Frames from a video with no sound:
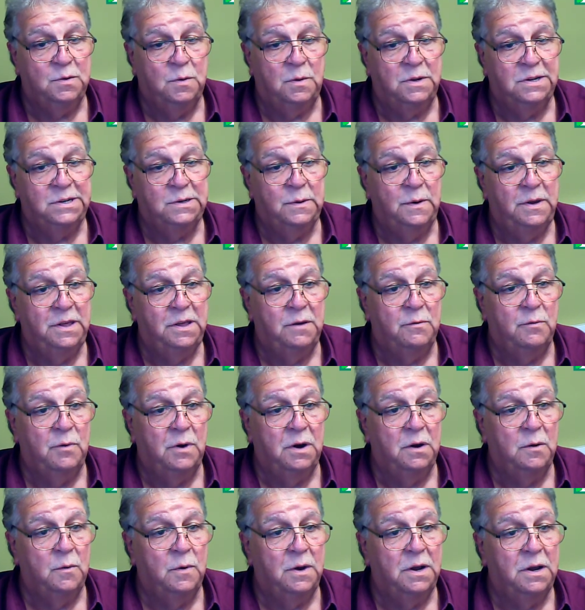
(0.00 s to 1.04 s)
either run
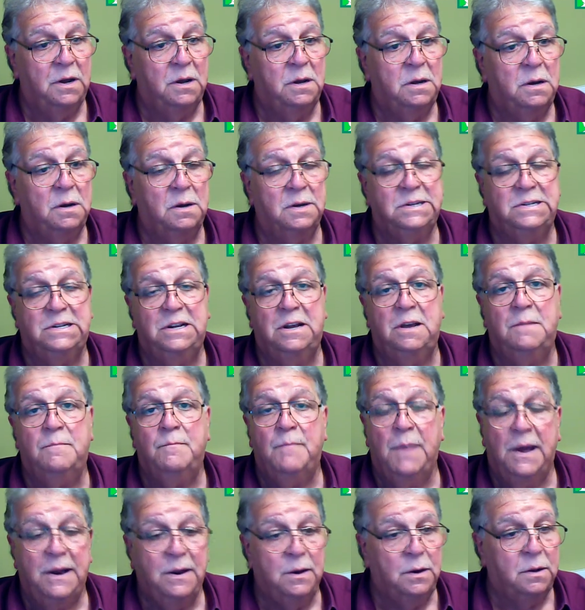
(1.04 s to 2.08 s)
away or stay in bed
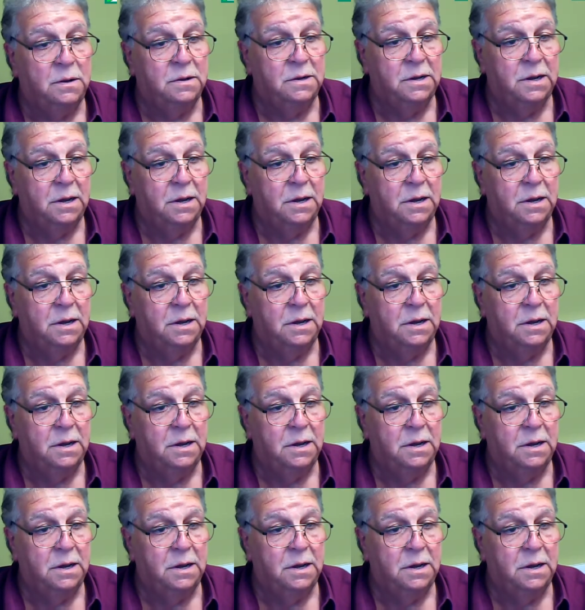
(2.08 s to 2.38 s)
all day.